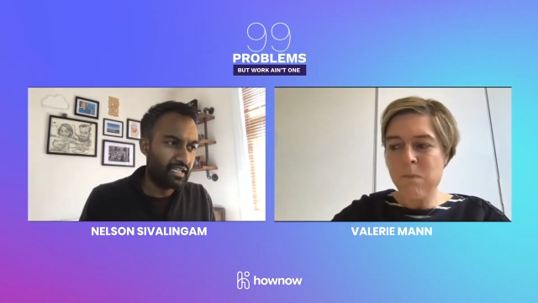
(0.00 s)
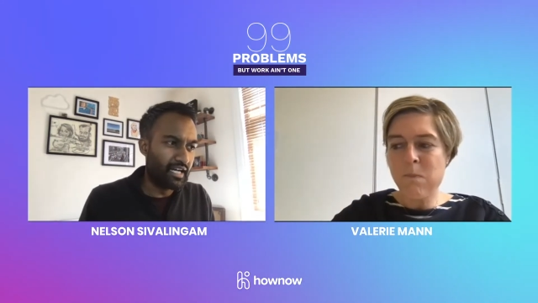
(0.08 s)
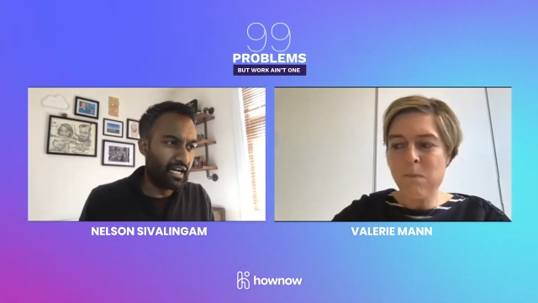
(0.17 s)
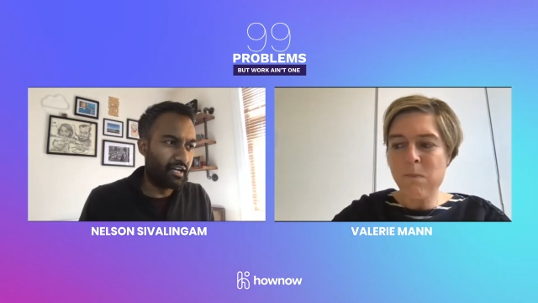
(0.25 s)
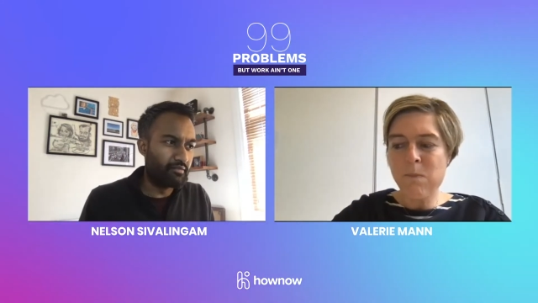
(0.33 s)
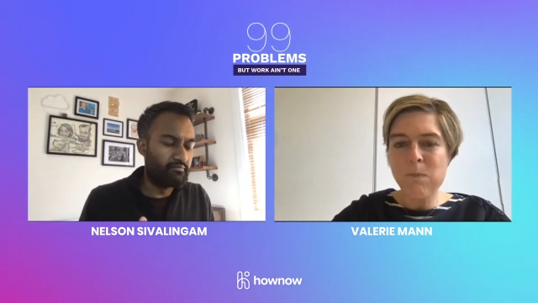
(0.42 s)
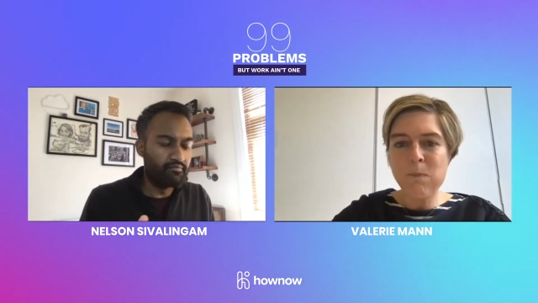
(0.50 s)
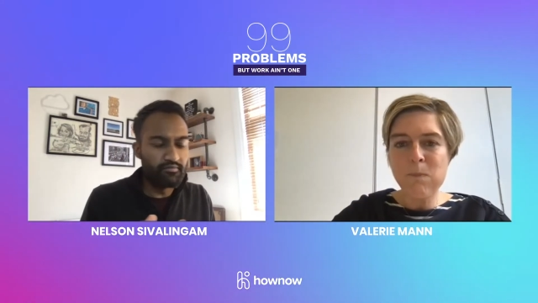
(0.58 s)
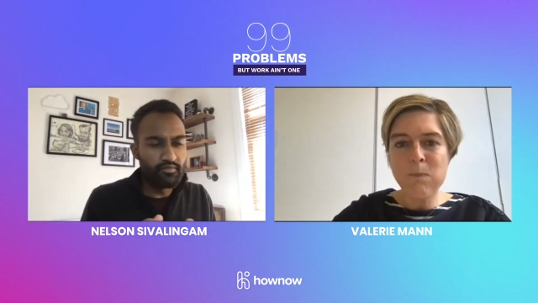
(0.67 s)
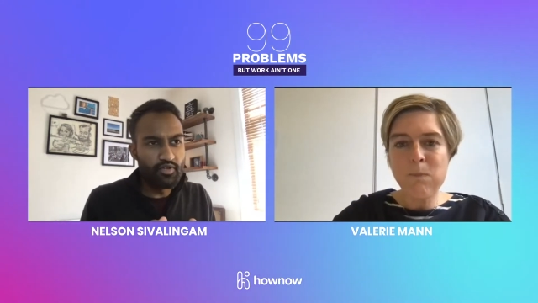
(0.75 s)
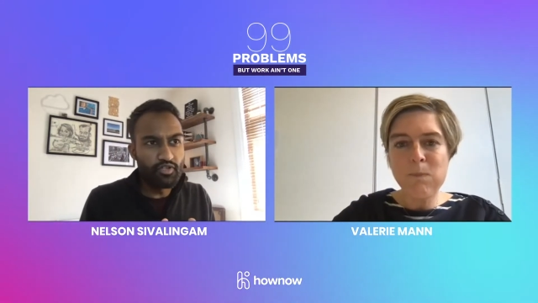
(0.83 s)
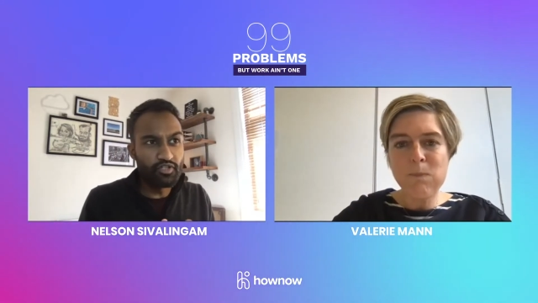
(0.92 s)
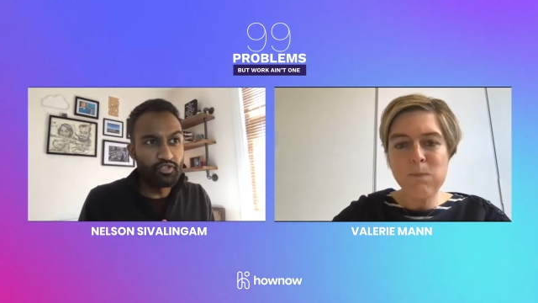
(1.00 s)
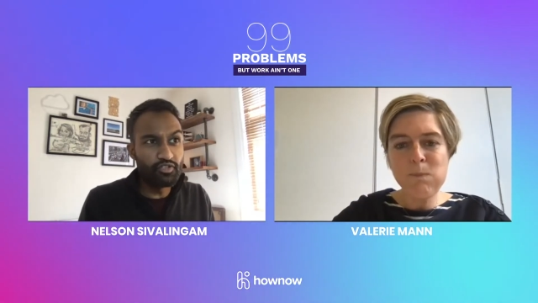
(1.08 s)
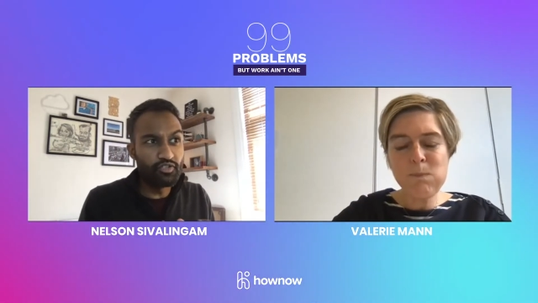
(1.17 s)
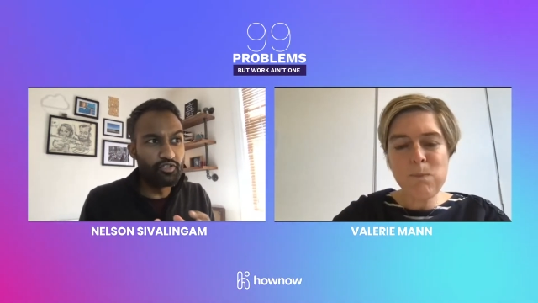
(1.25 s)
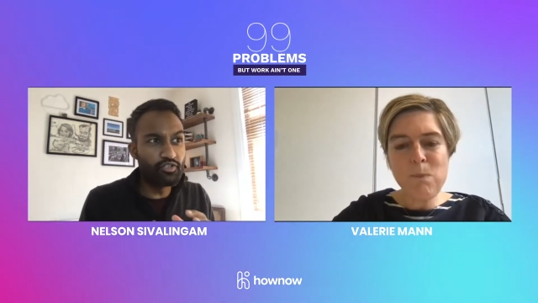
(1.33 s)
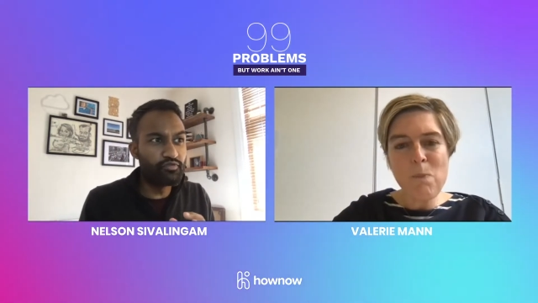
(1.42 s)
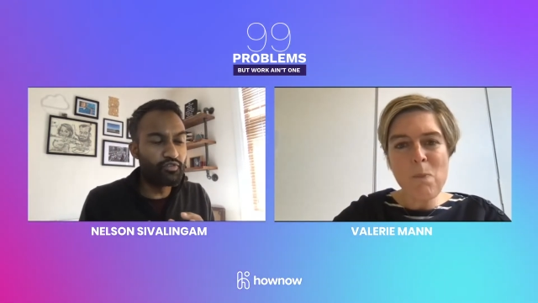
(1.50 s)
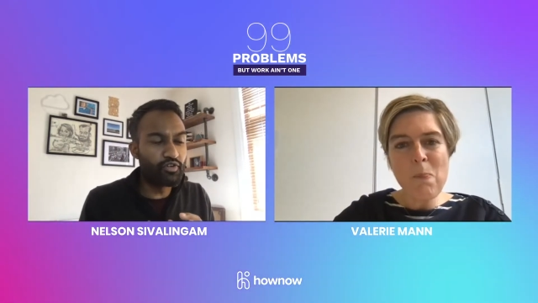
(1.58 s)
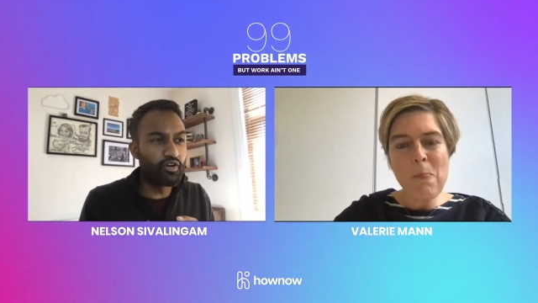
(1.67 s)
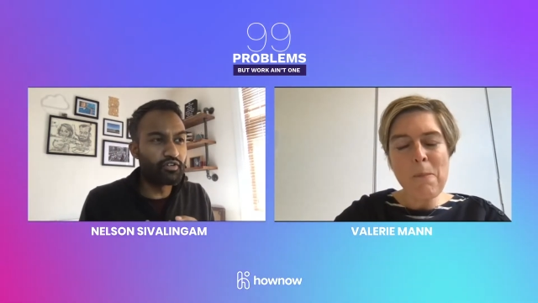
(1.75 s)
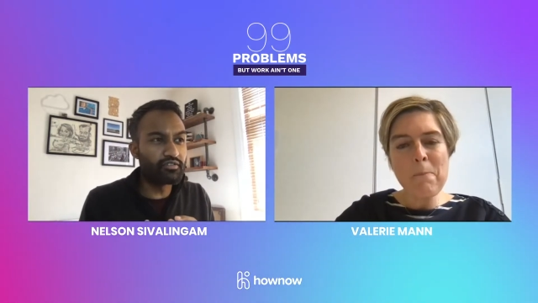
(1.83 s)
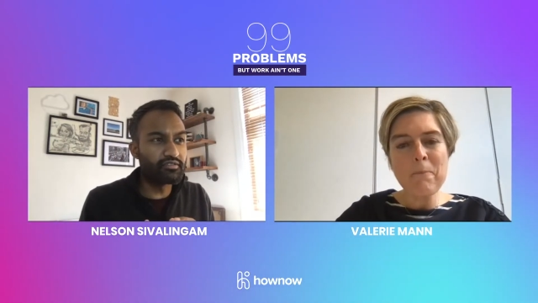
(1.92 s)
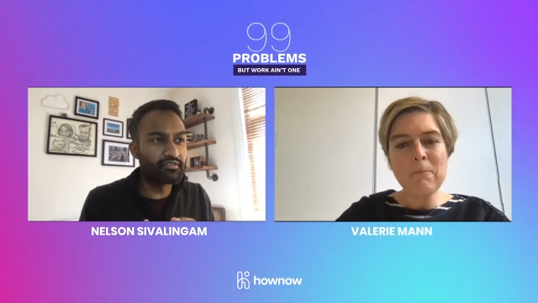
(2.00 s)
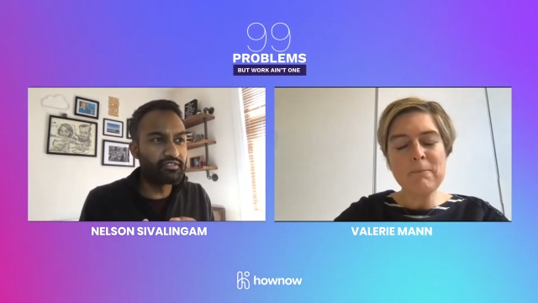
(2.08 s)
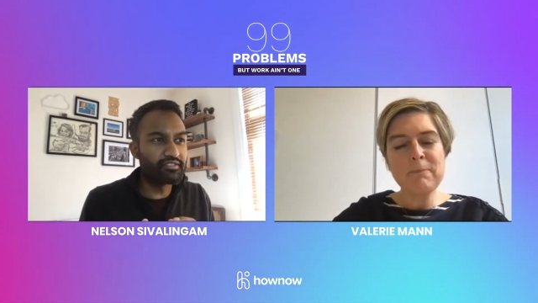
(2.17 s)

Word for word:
Speaker 1: um, you've got